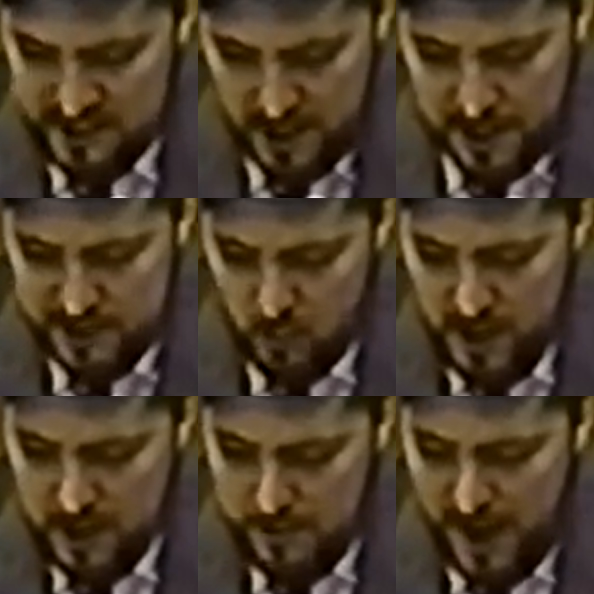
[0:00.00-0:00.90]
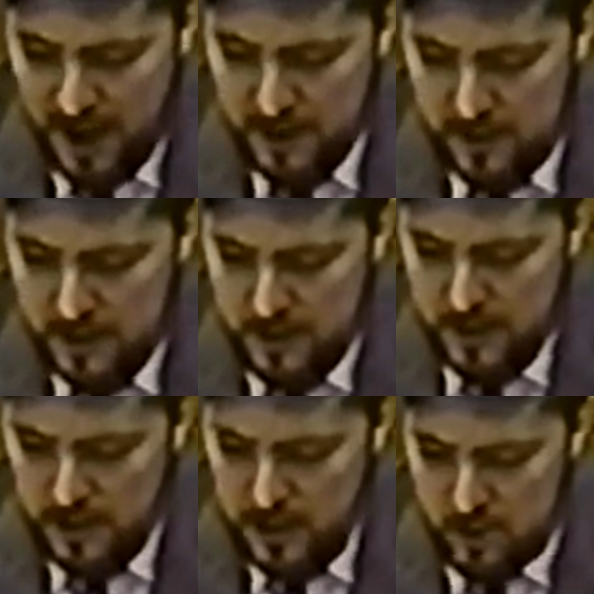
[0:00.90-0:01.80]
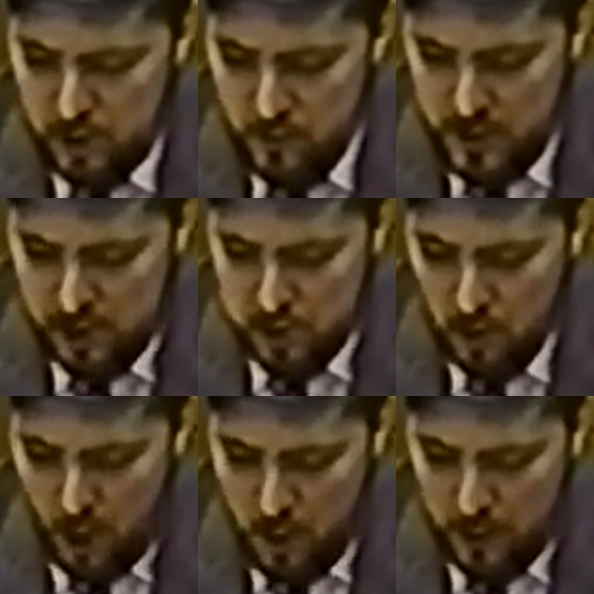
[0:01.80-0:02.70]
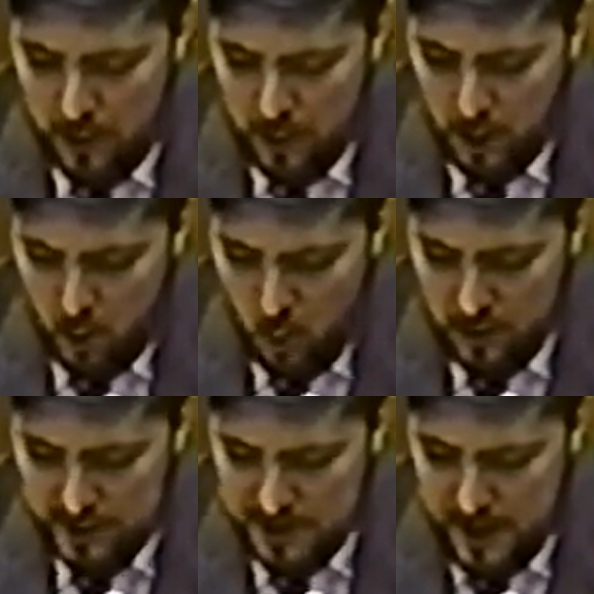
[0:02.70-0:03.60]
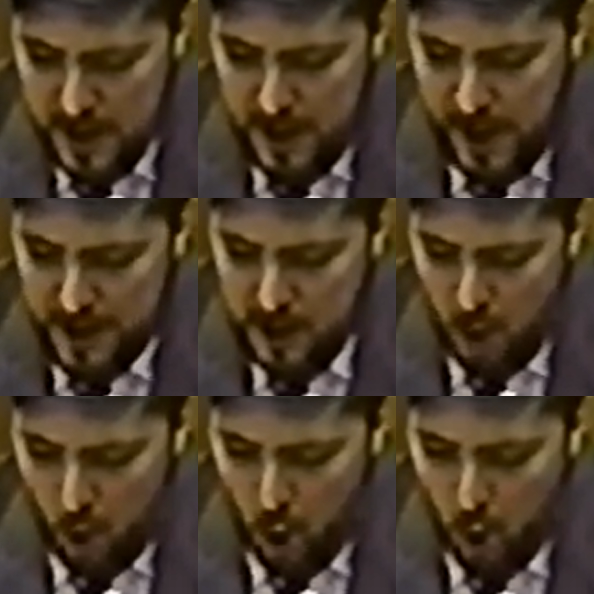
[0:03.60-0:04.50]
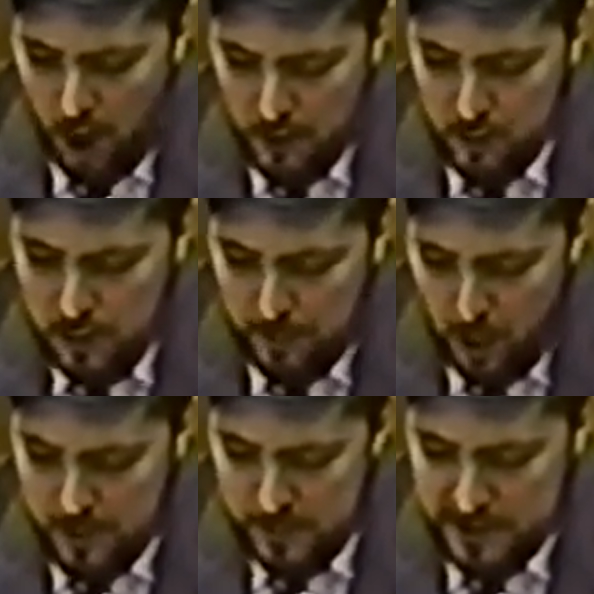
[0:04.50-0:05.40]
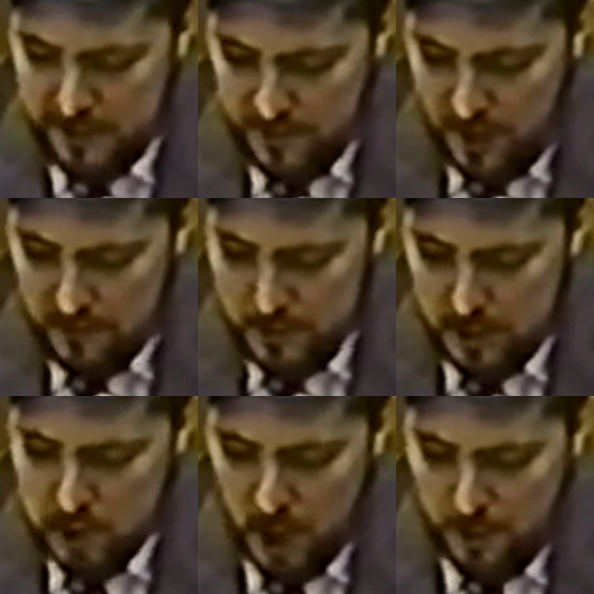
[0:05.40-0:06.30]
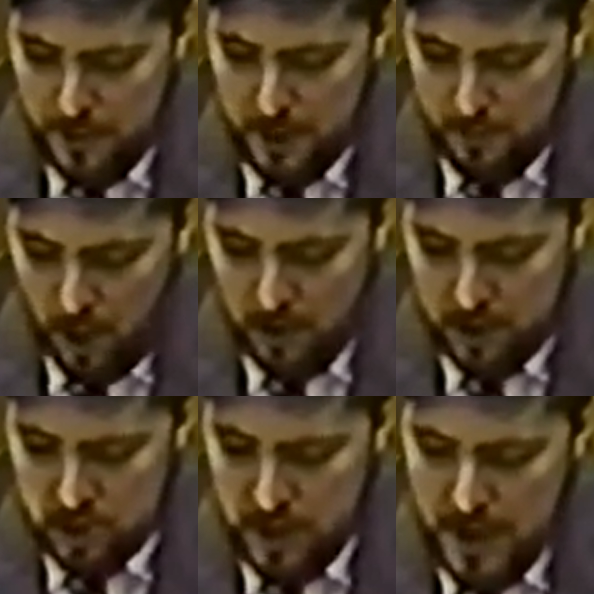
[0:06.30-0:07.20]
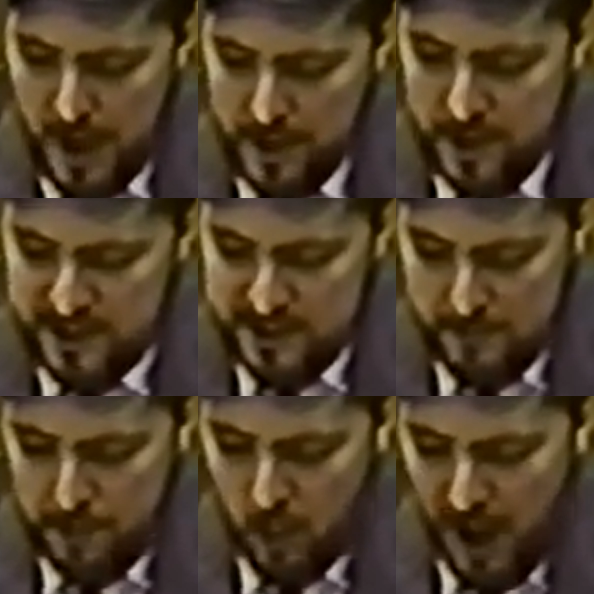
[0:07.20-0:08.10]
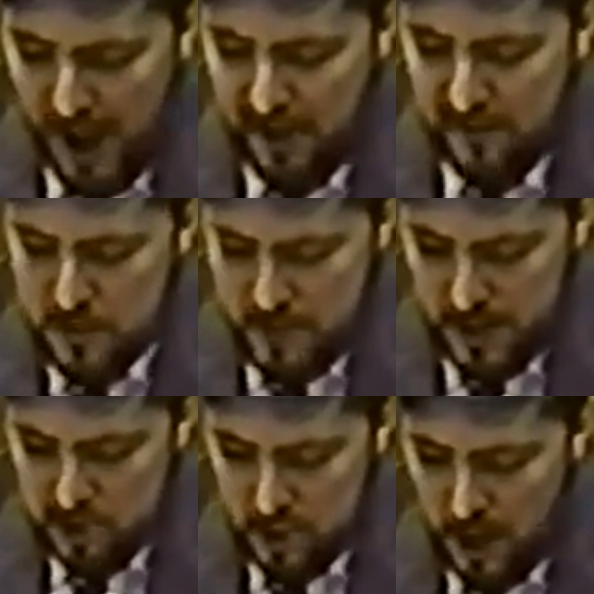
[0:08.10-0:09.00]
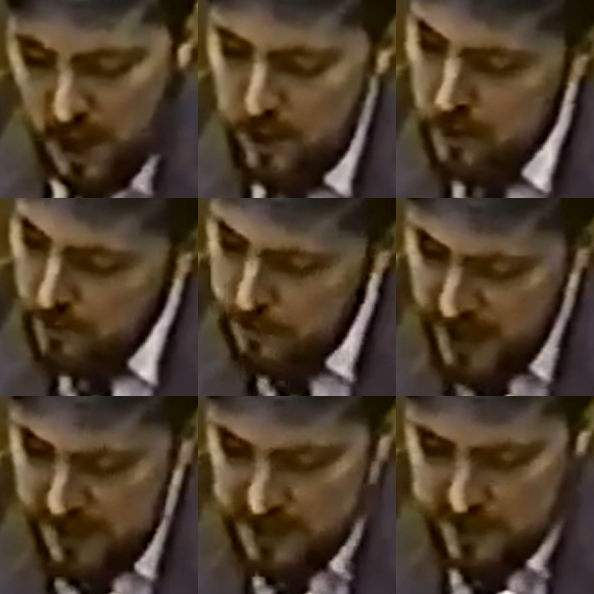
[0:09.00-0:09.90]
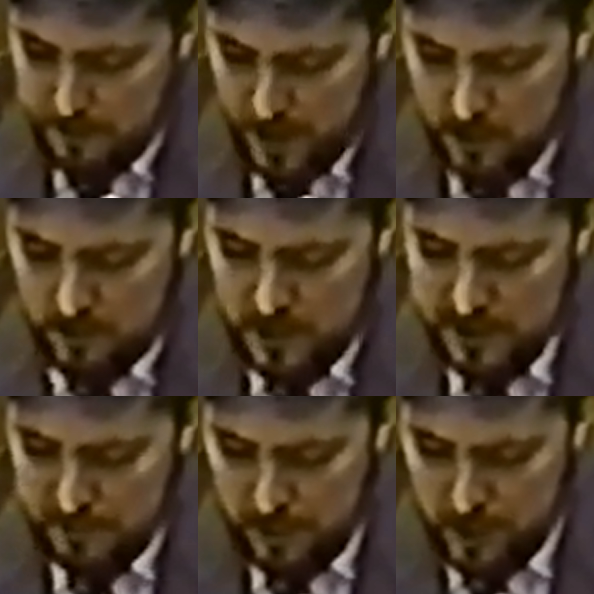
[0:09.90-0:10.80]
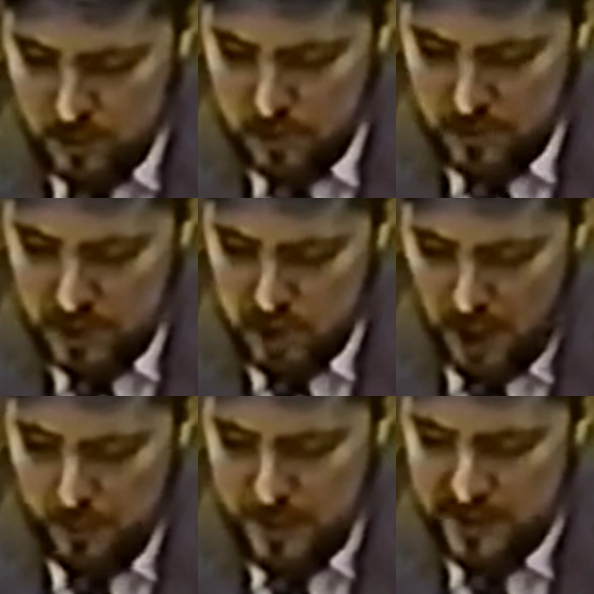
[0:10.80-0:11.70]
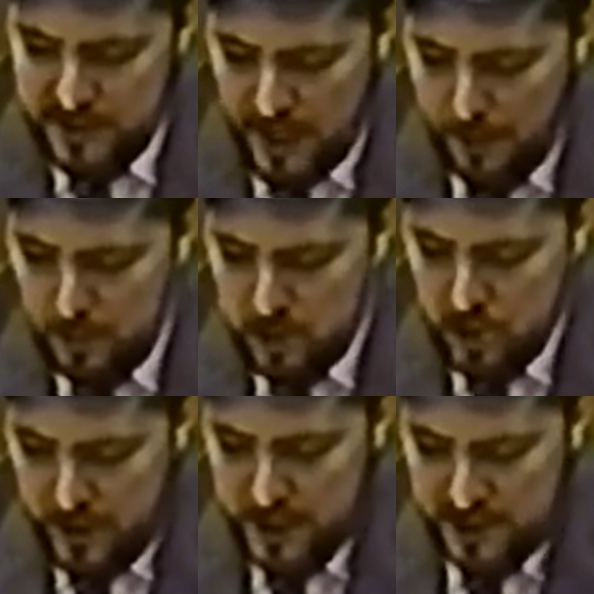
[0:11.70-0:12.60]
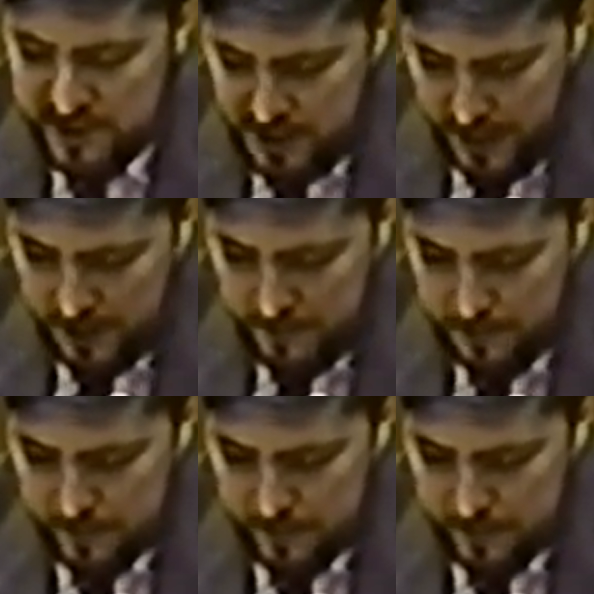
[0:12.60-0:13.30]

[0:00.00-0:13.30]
Six, we demand that the, the judicial oath in the courts and in all other departments of government shall be abolished, and that simple affirmation under the pains and penalties perjury shall be established in its stead.